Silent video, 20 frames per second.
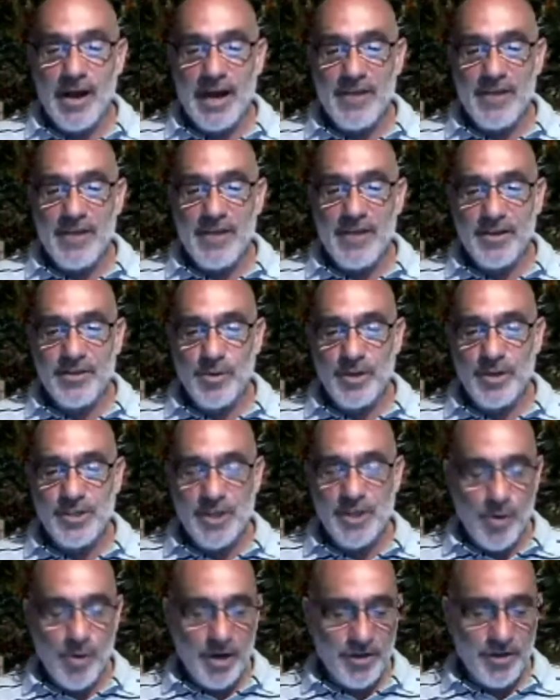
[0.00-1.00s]
I think the
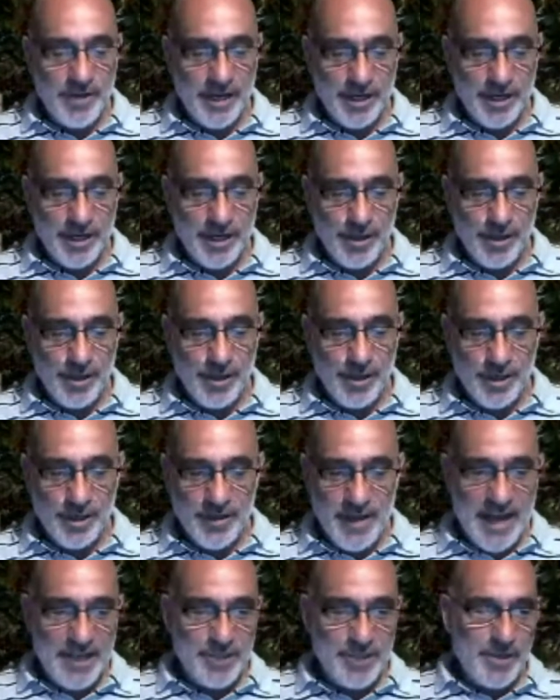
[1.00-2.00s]
reason I want to take a look at
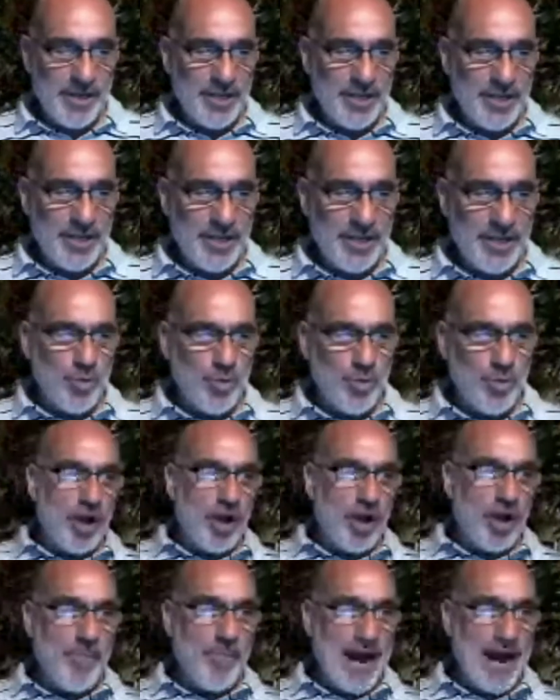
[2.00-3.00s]
that is because we are
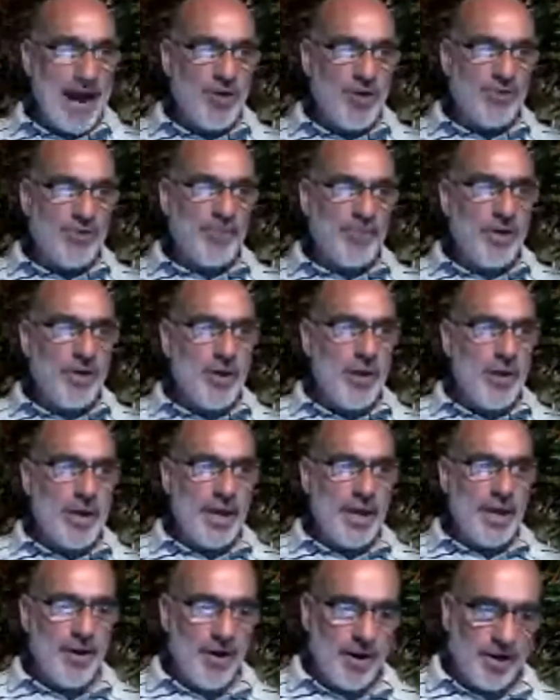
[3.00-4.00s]
all about,
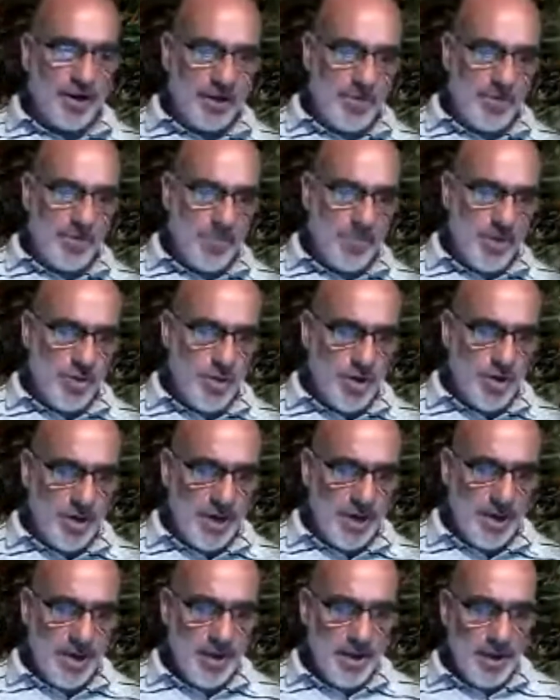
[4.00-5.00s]
in our
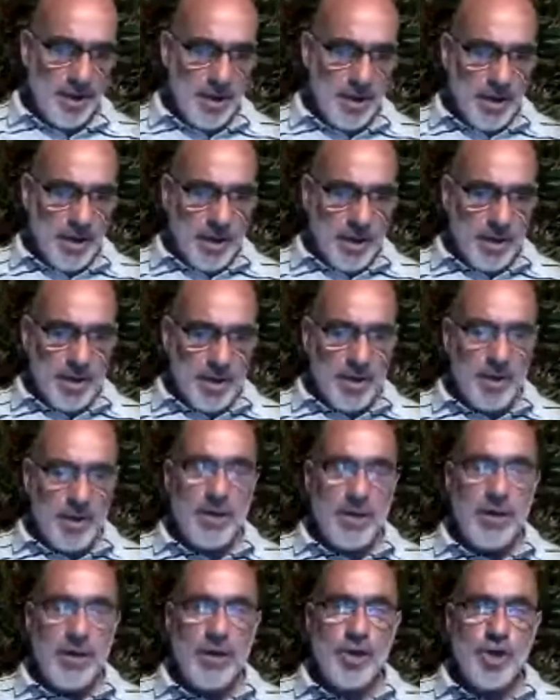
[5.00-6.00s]
community,
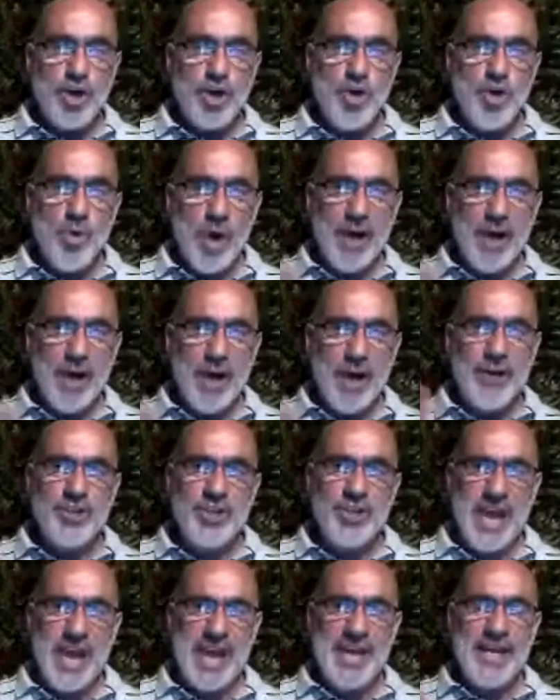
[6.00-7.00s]
you
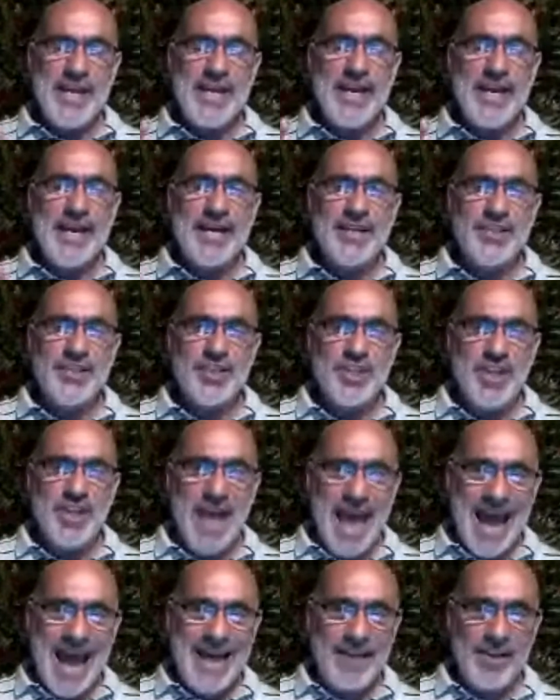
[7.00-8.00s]
understanding
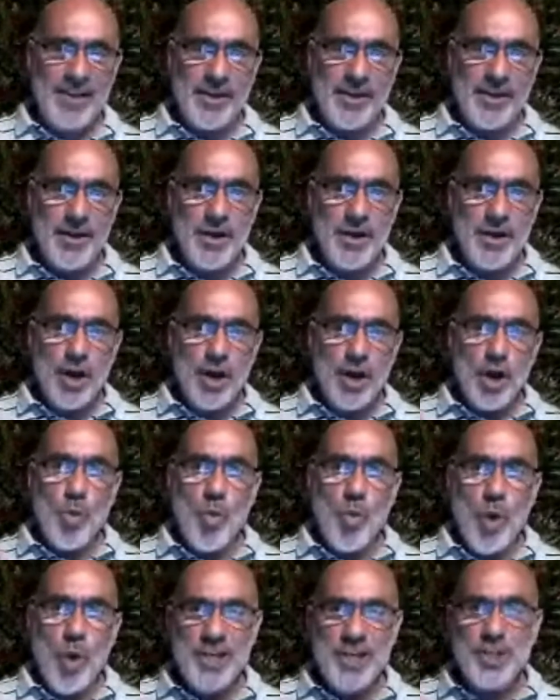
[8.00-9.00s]
exactly
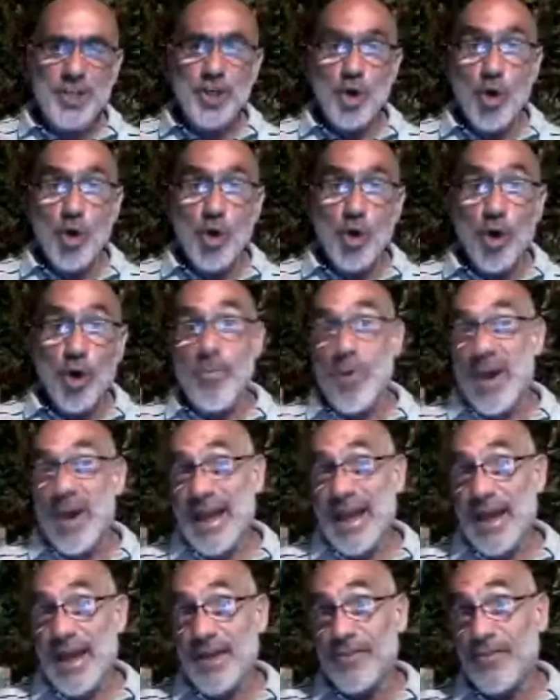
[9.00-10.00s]
what your
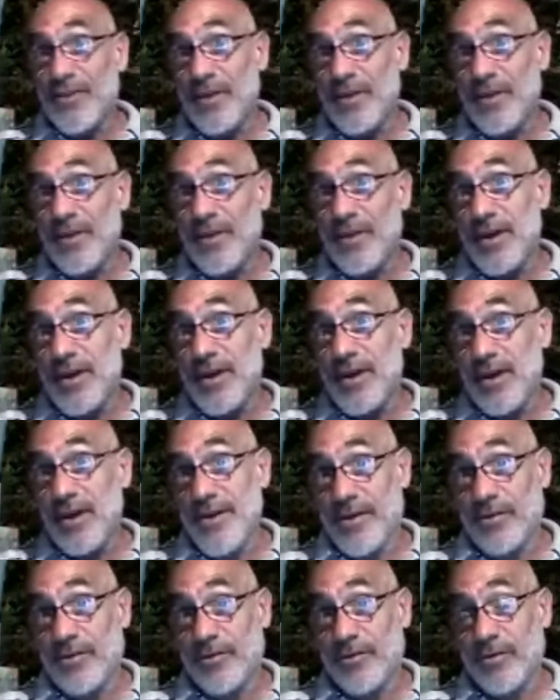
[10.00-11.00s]
brand
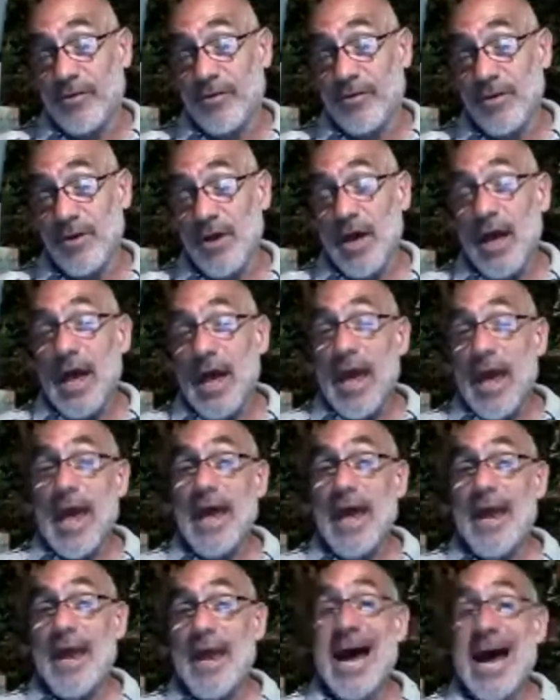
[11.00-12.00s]
is and